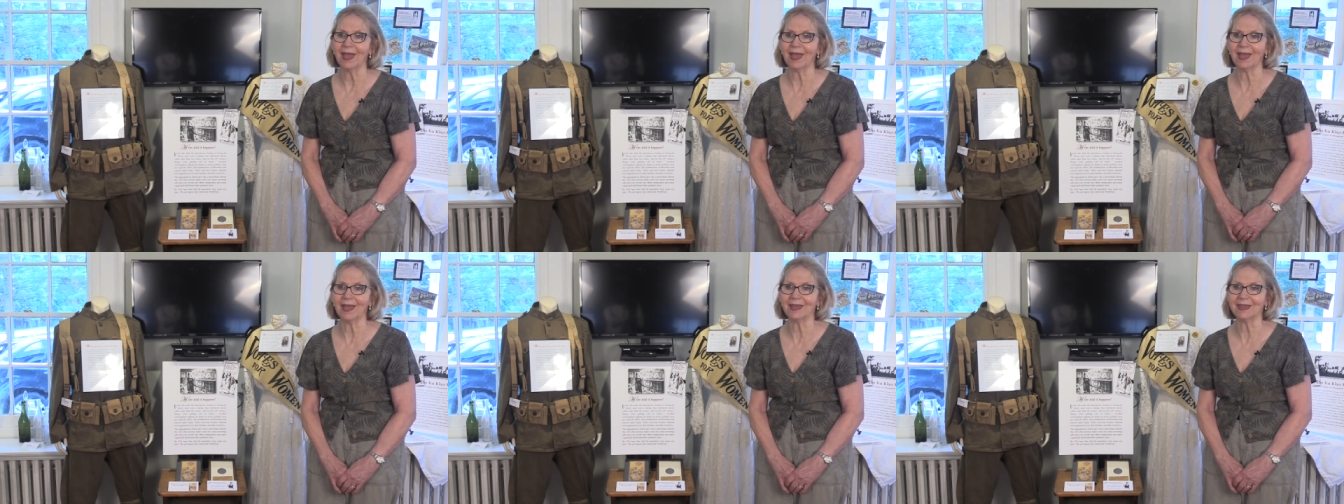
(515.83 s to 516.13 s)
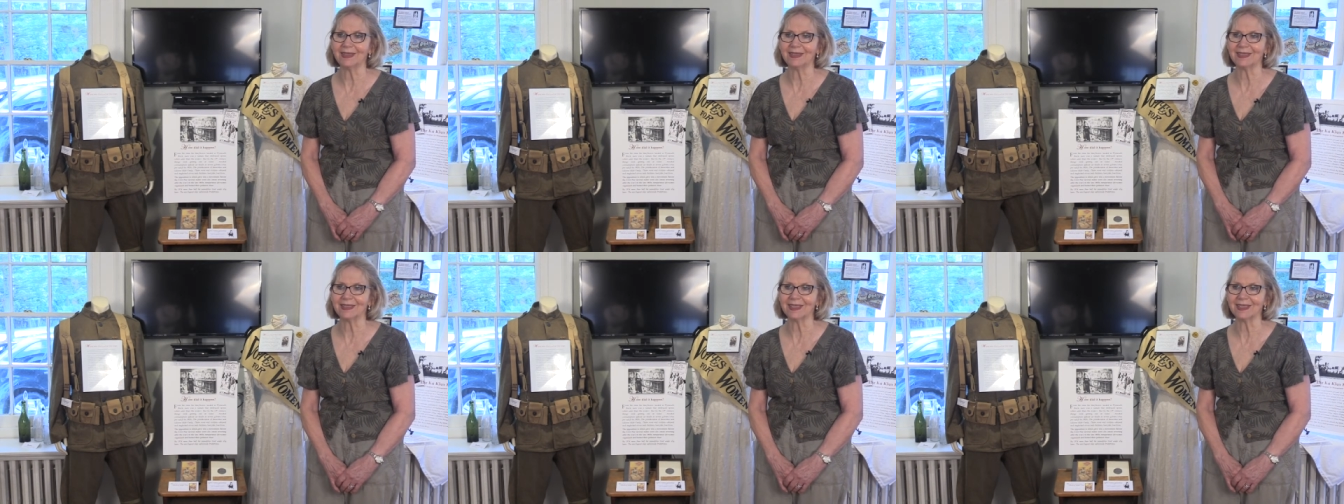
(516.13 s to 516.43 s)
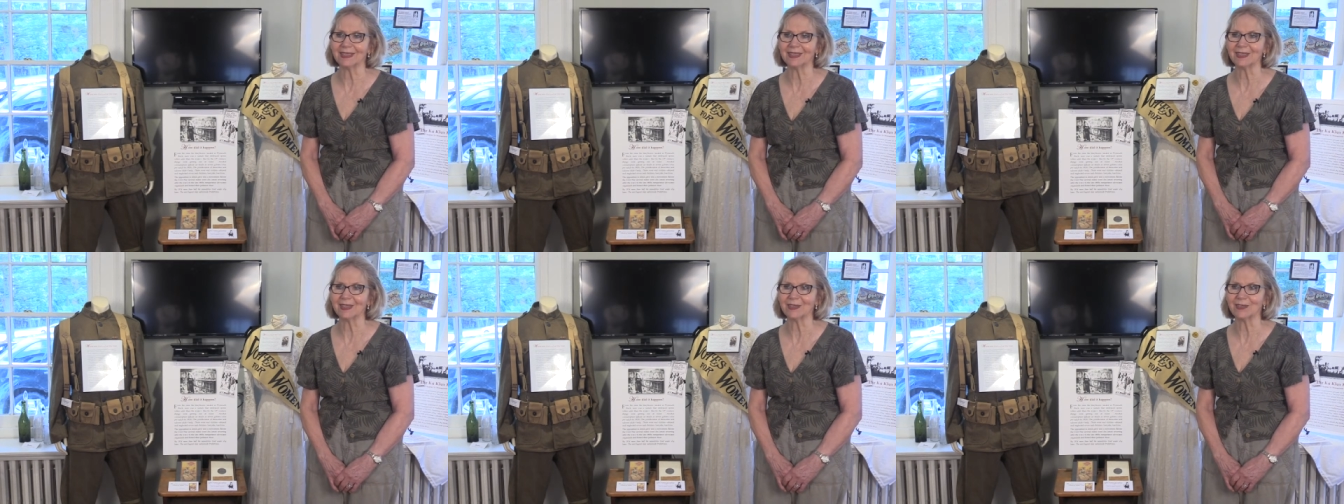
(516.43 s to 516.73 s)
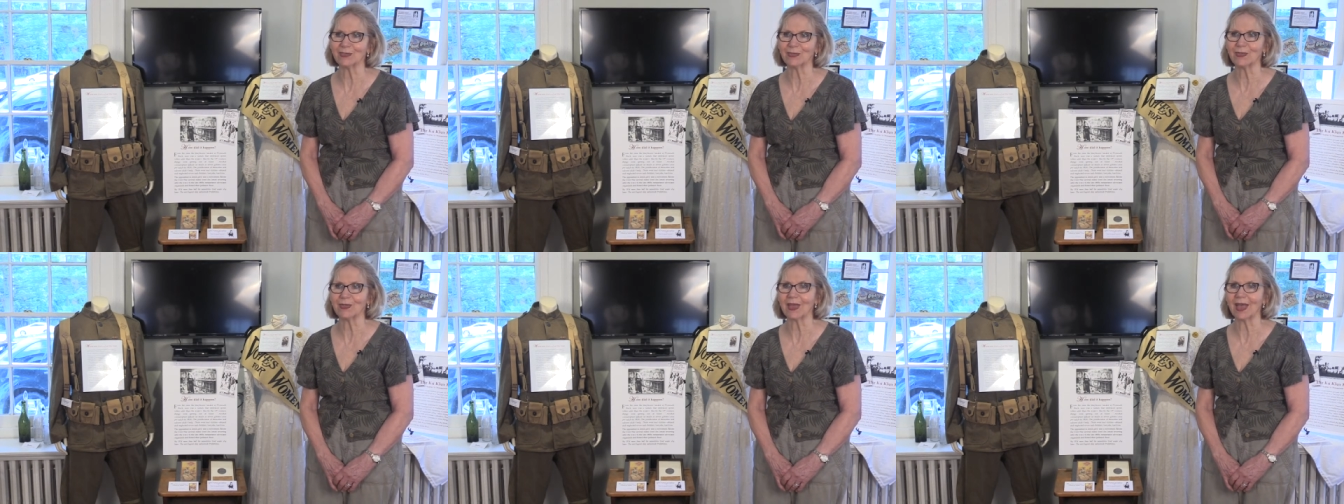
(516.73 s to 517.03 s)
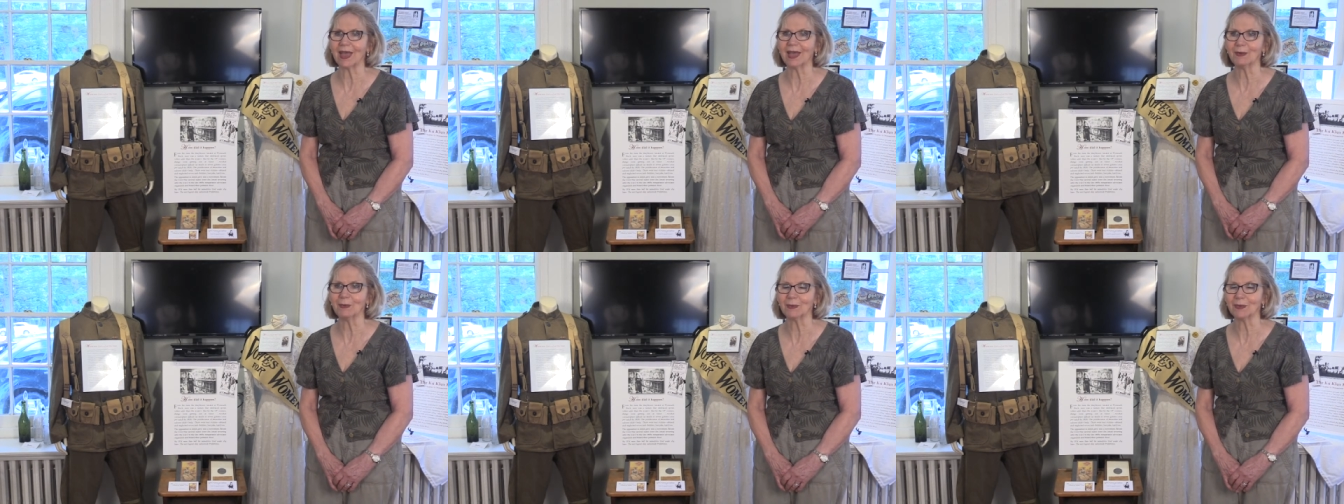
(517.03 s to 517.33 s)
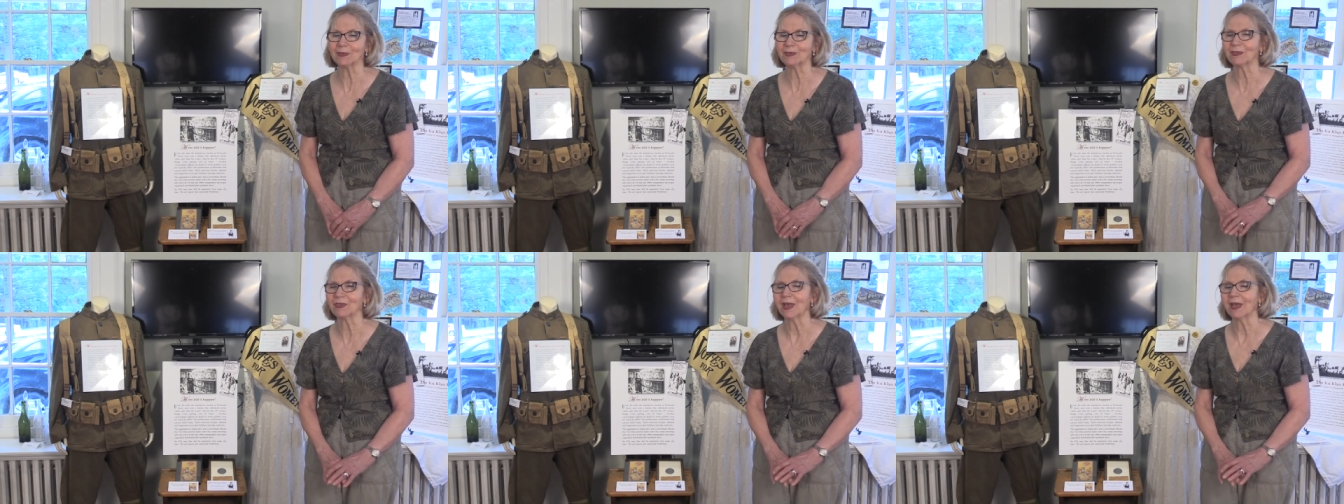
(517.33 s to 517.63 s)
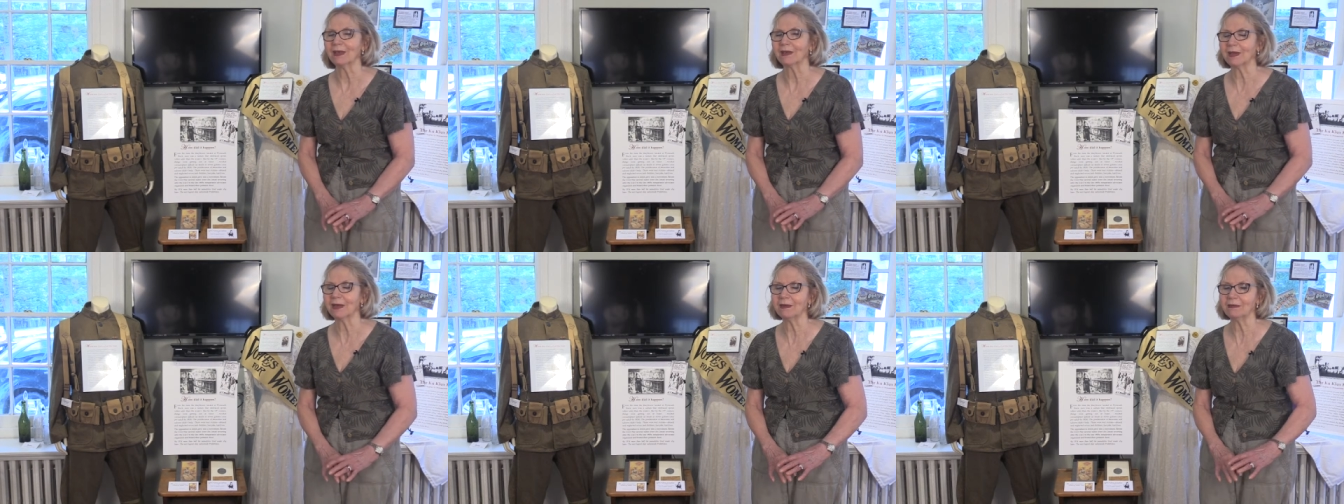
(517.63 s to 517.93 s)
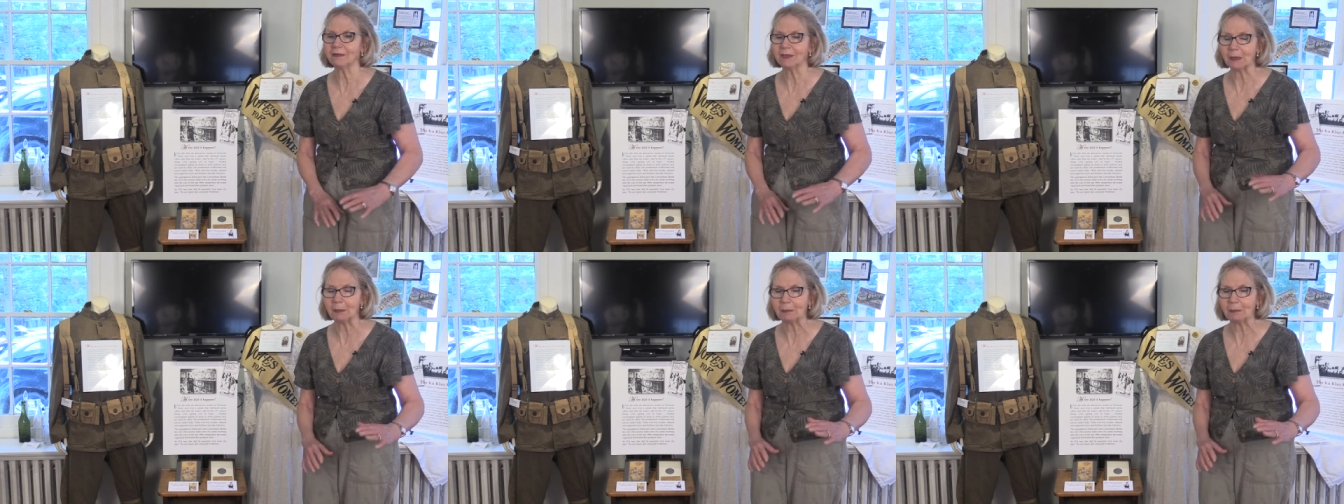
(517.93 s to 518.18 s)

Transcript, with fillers: And uh, so that was kind of